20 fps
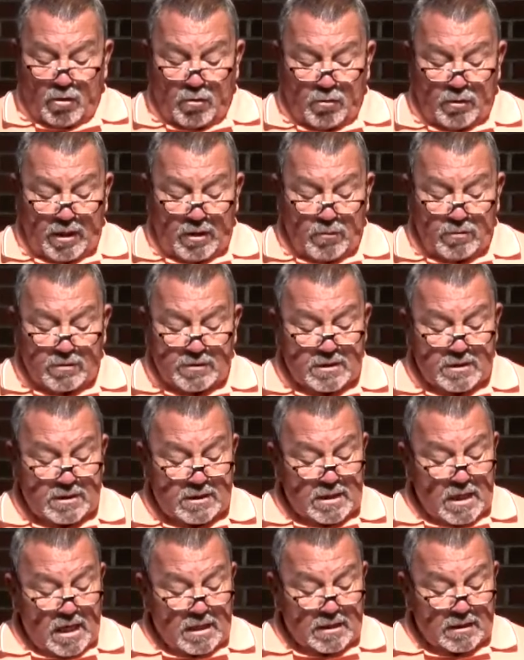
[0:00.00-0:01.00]
he was a
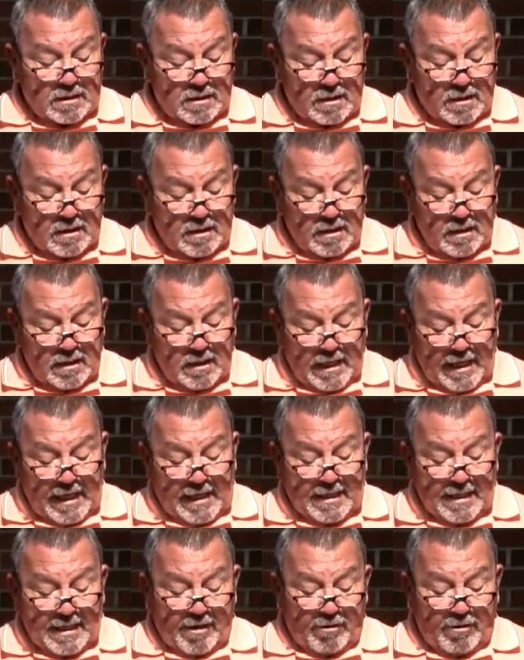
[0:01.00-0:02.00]
son, he
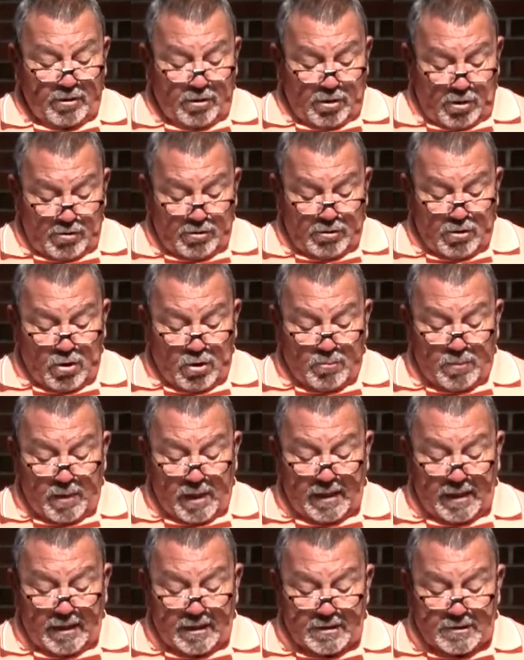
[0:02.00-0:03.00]
learned
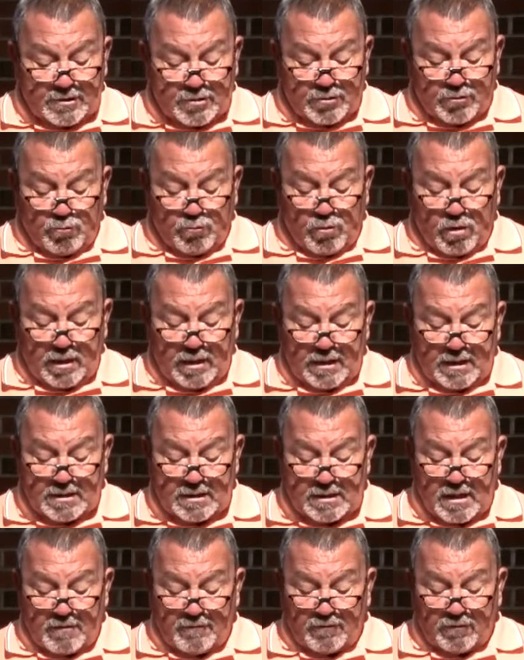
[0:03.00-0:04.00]
obedience through what he
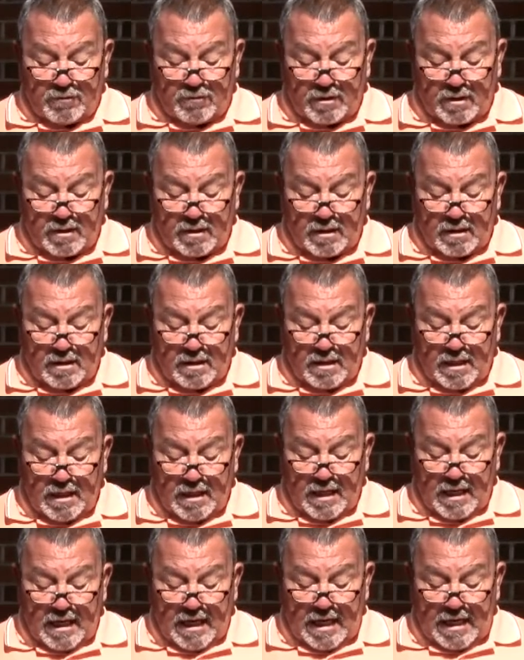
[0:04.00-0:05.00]
suffered.
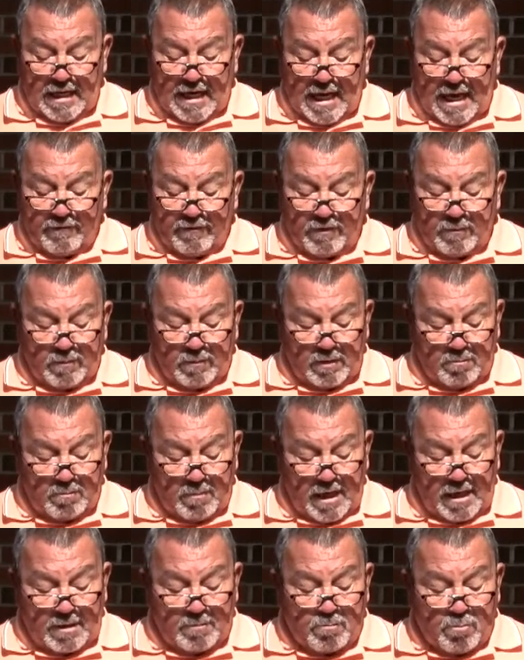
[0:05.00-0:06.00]
And having been
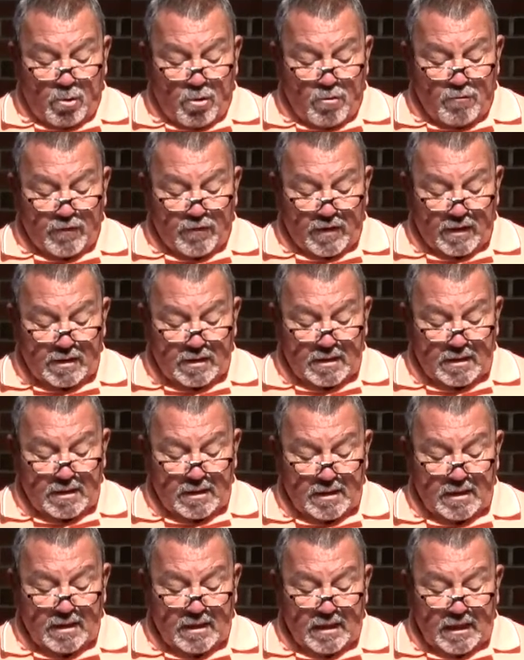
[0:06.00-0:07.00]
made perfect,
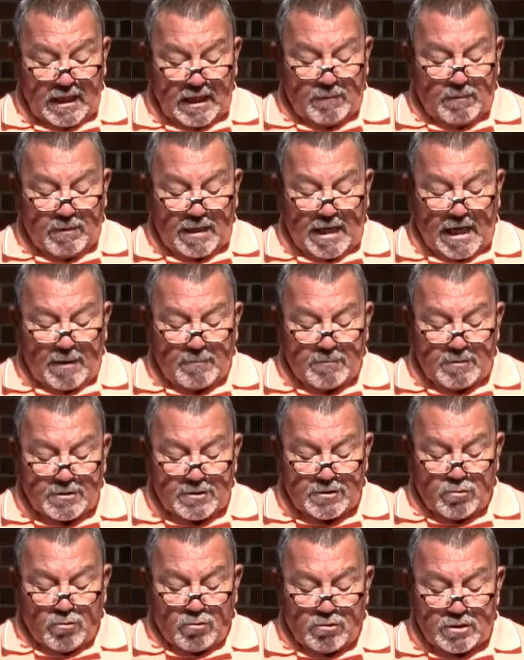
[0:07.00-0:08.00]
he became the
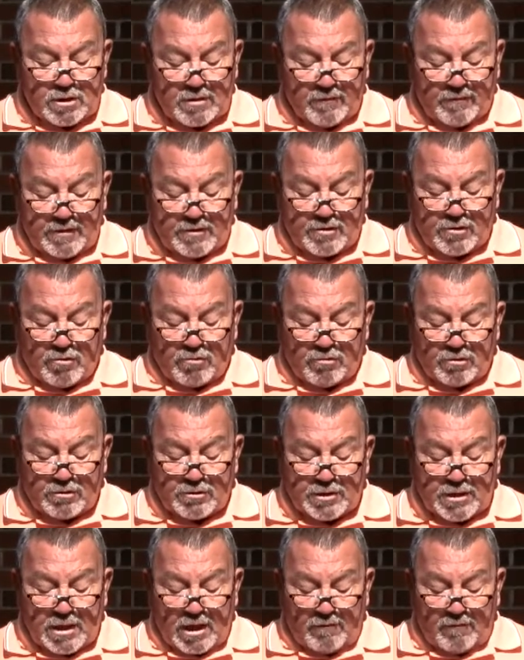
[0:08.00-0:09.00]
source of eternal
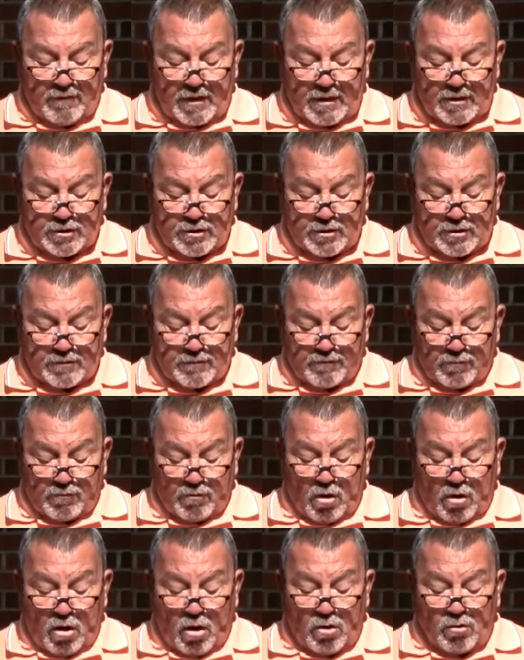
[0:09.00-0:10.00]
salvation for
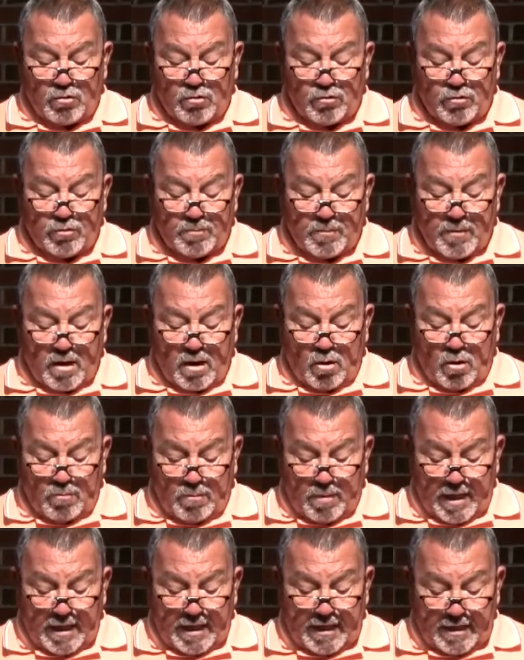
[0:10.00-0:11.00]
all who
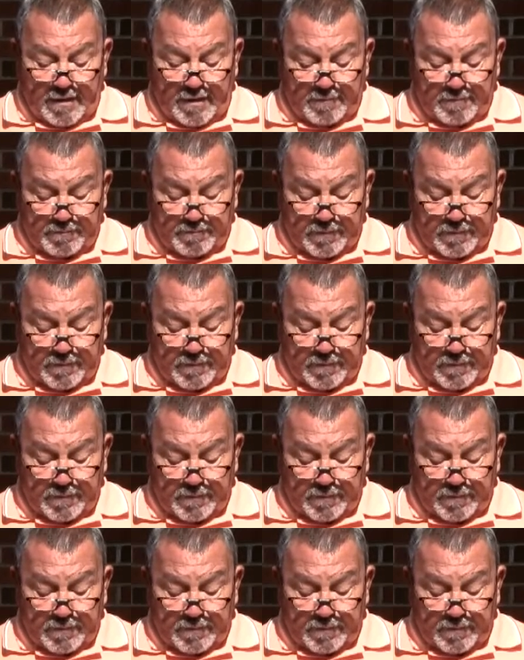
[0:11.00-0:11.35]
obey him,